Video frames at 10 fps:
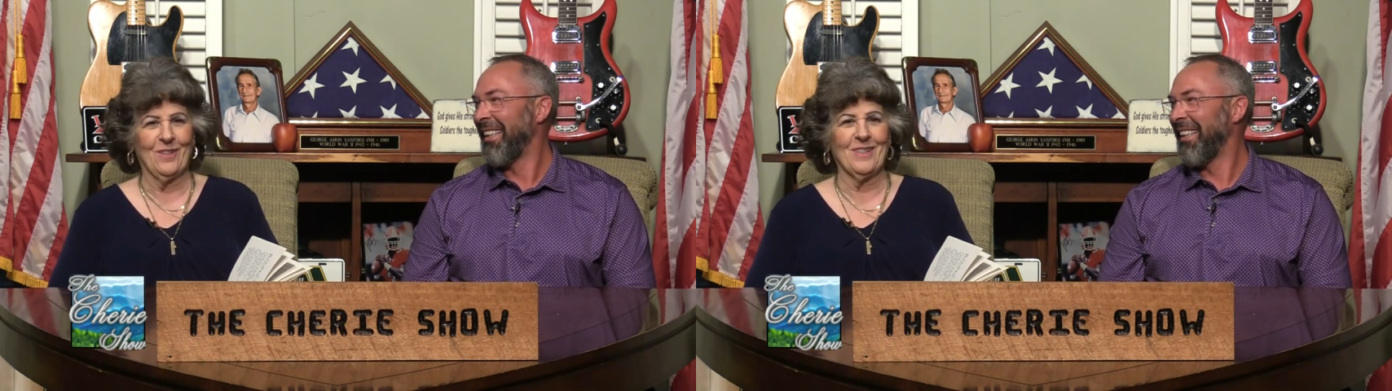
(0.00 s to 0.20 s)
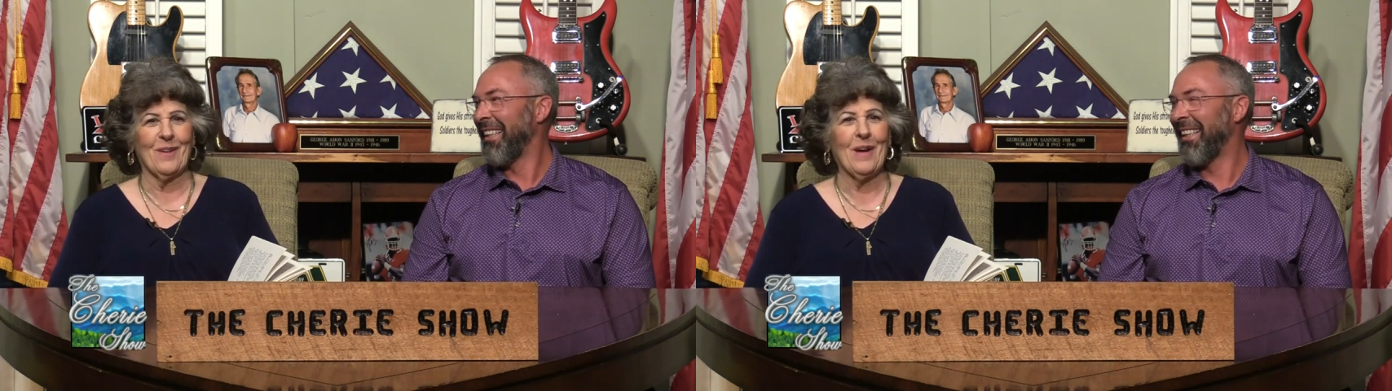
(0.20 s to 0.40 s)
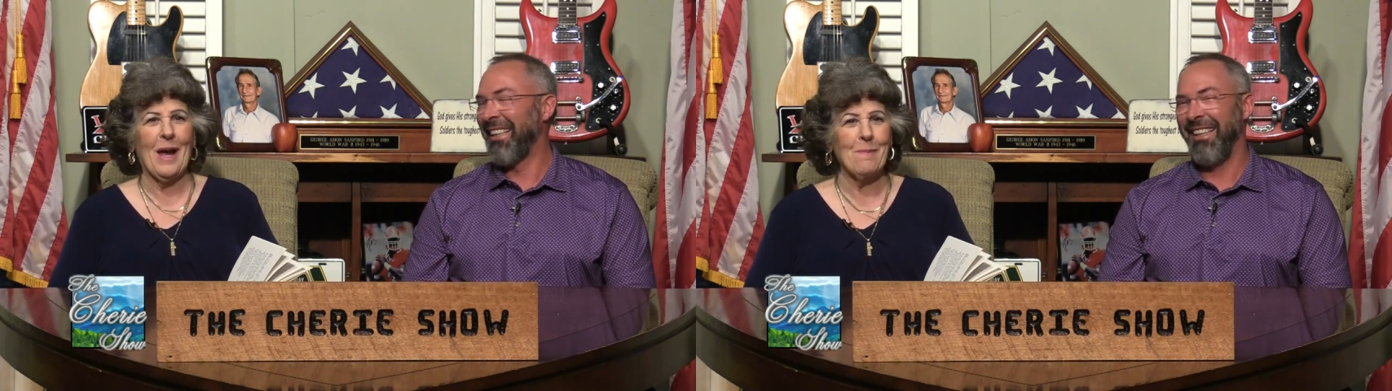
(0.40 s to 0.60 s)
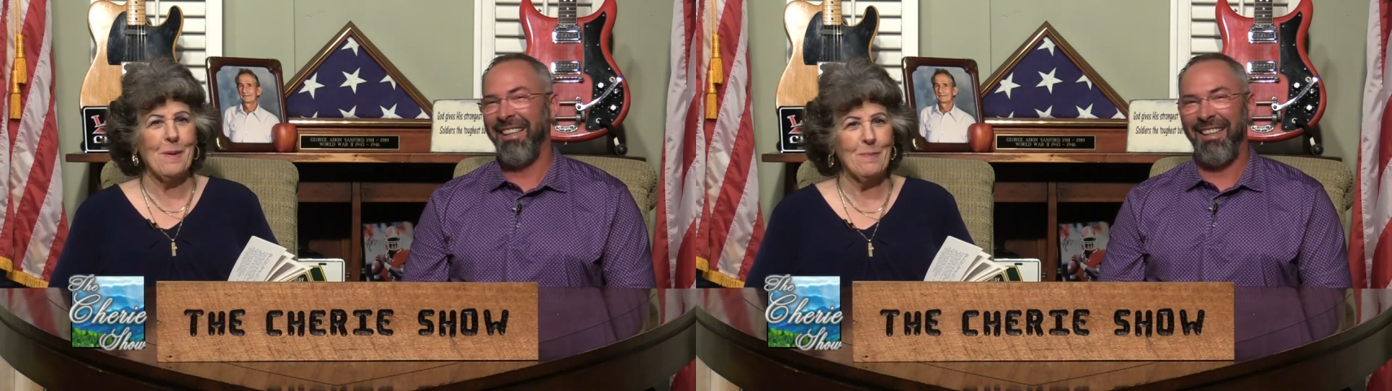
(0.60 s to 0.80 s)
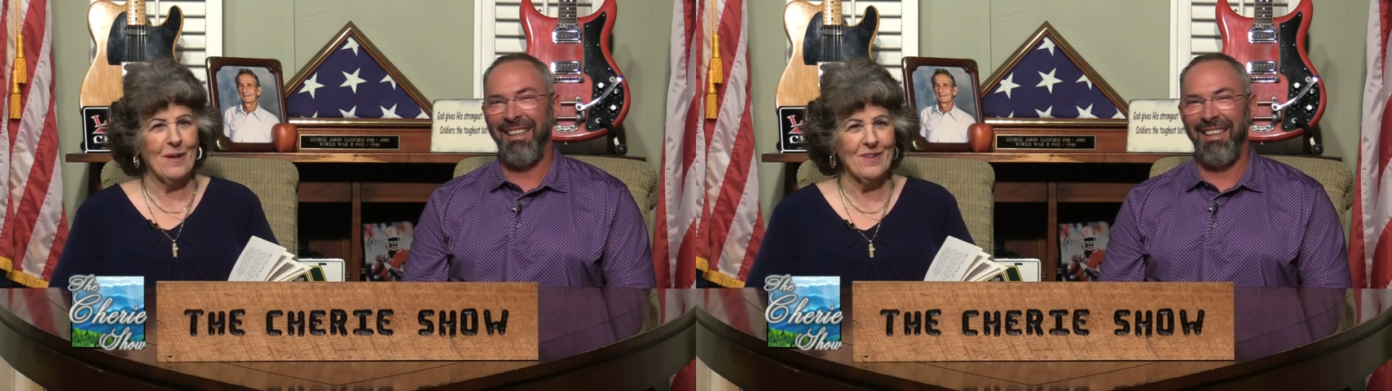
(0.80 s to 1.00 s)
Speaker 1: So
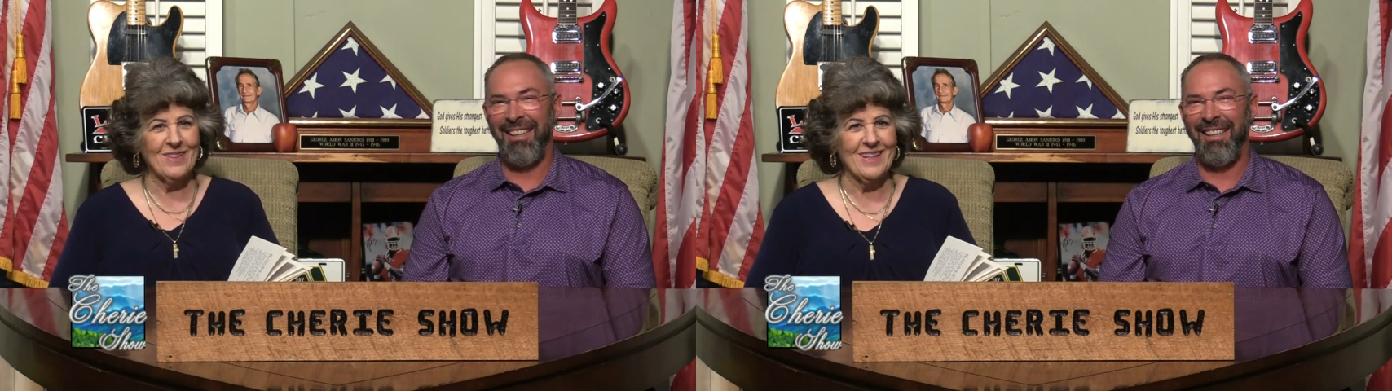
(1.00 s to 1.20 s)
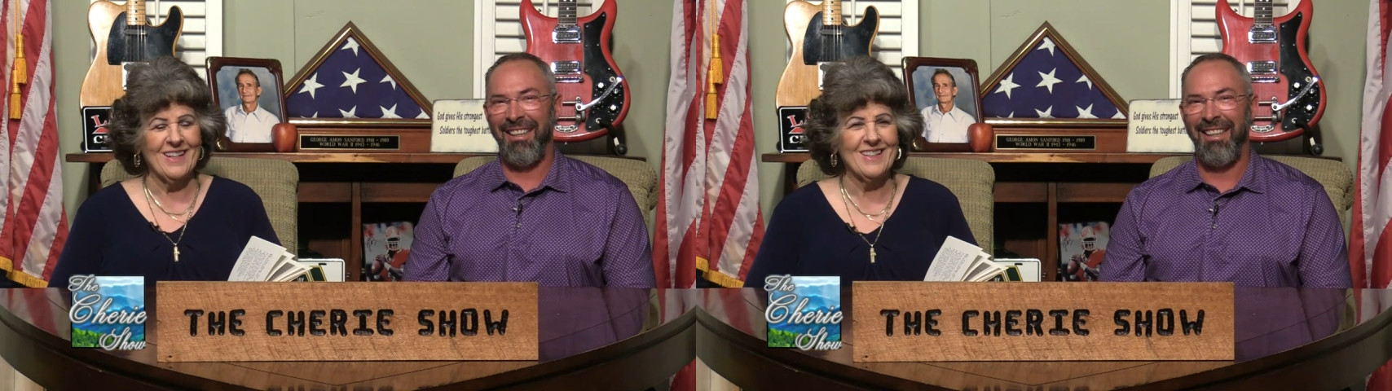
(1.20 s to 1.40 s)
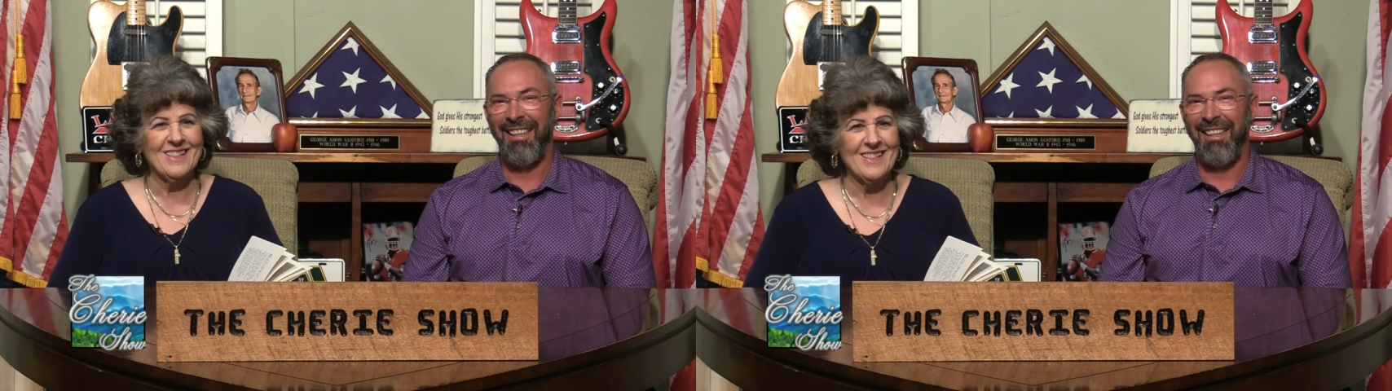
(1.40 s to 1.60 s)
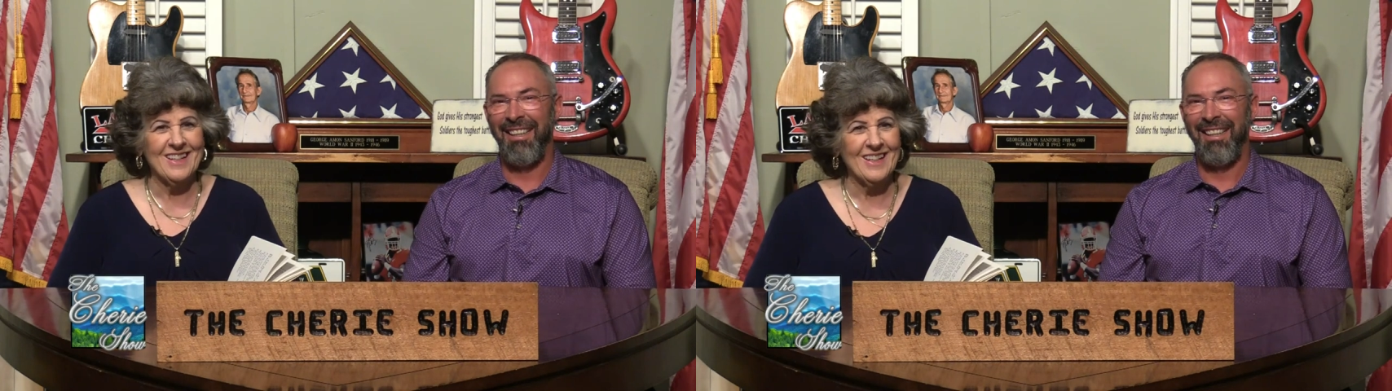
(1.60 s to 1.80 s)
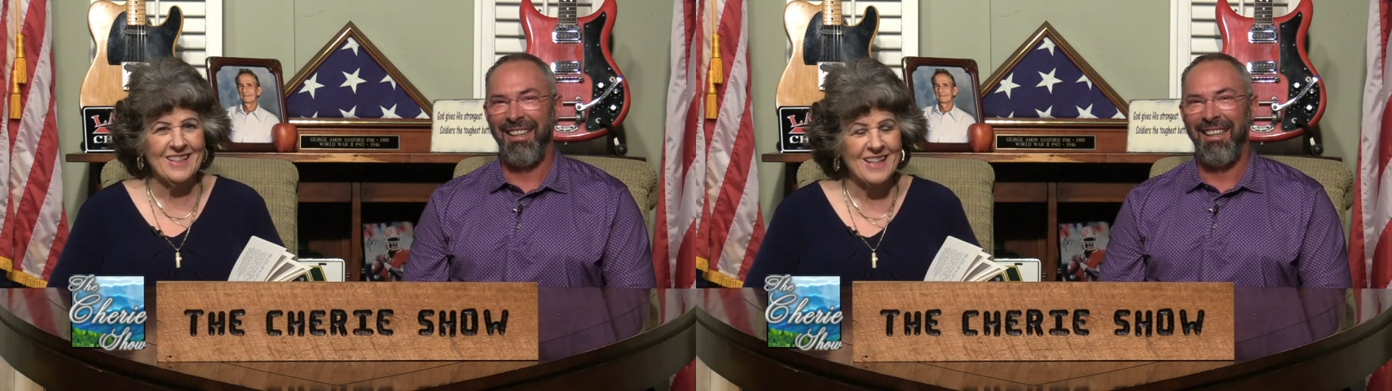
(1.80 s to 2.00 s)
happy birthday to
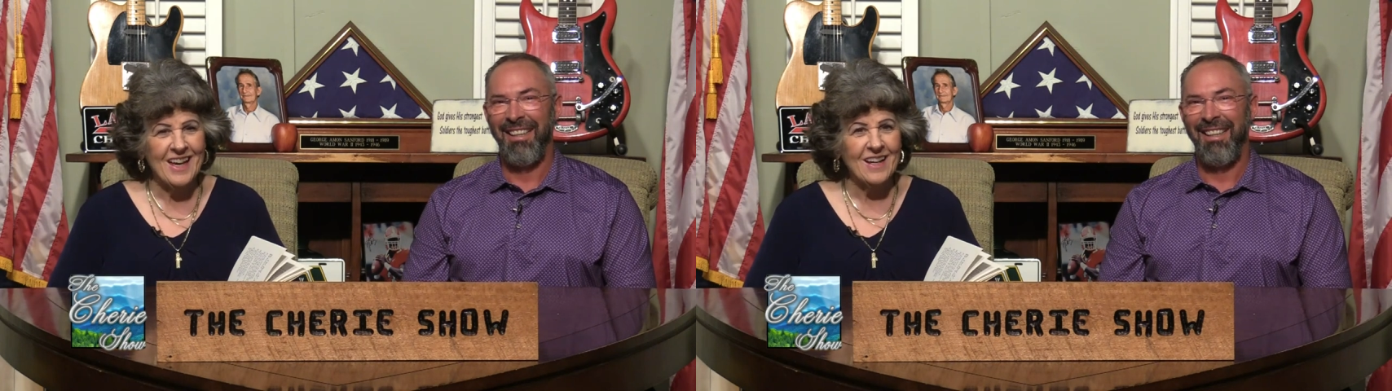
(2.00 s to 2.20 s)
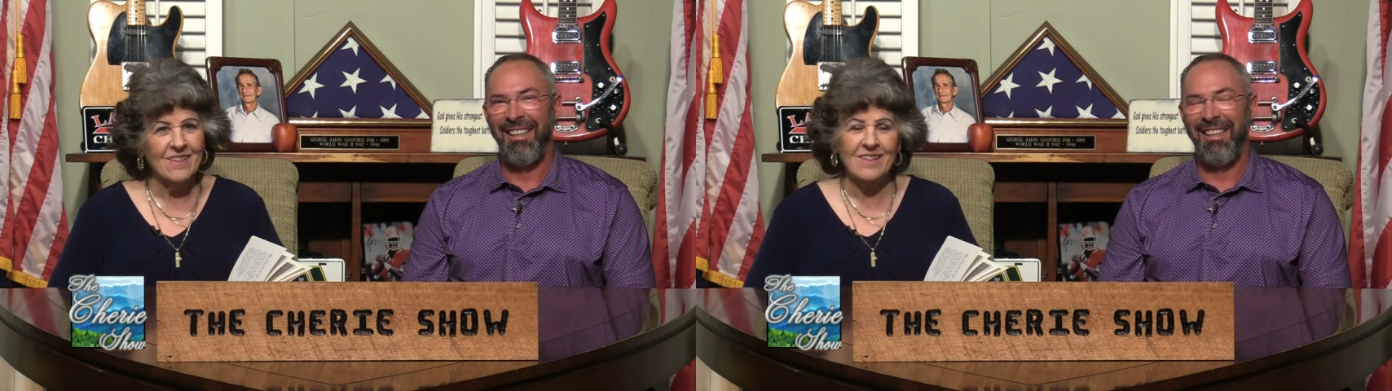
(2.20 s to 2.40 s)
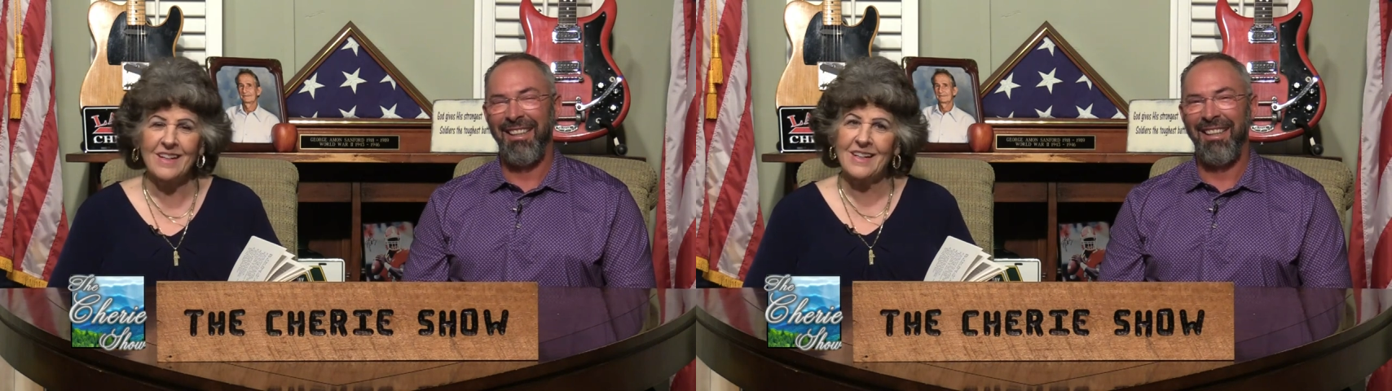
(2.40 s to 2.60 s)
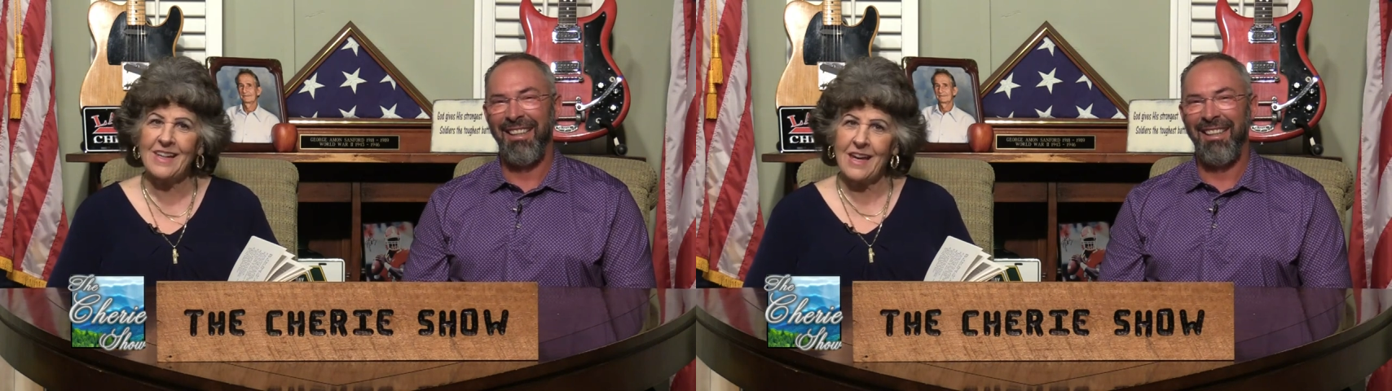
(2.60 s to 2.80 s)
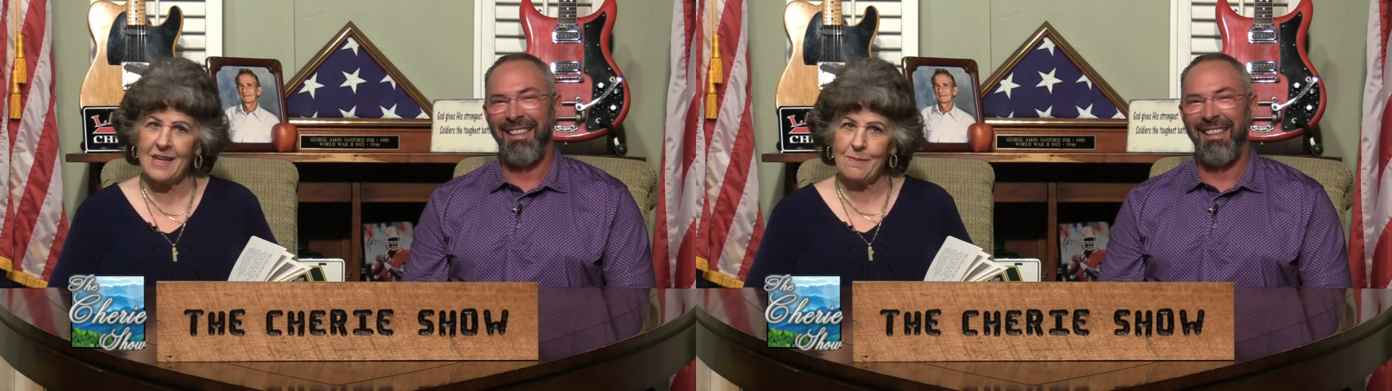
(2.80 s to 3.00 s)
Siggy Taylor. He
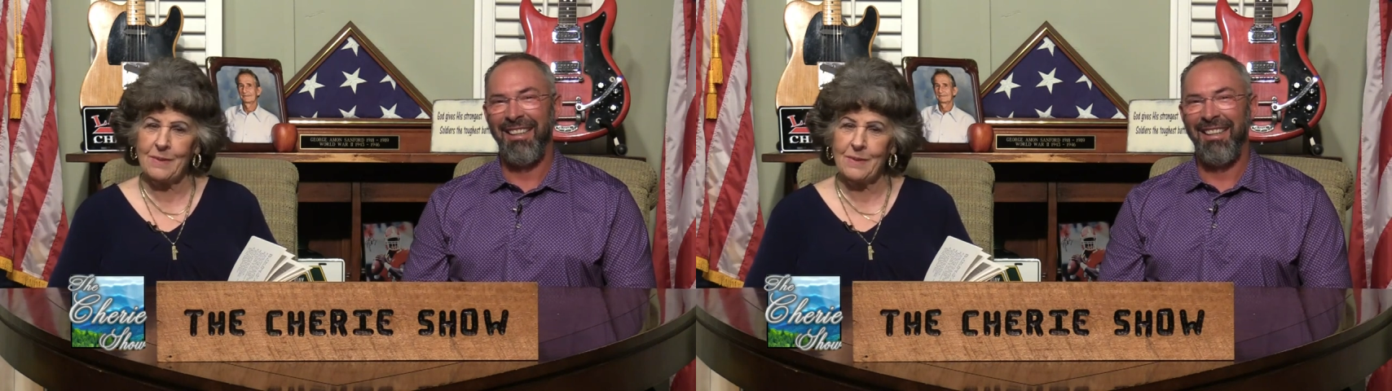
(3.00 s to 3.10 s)
came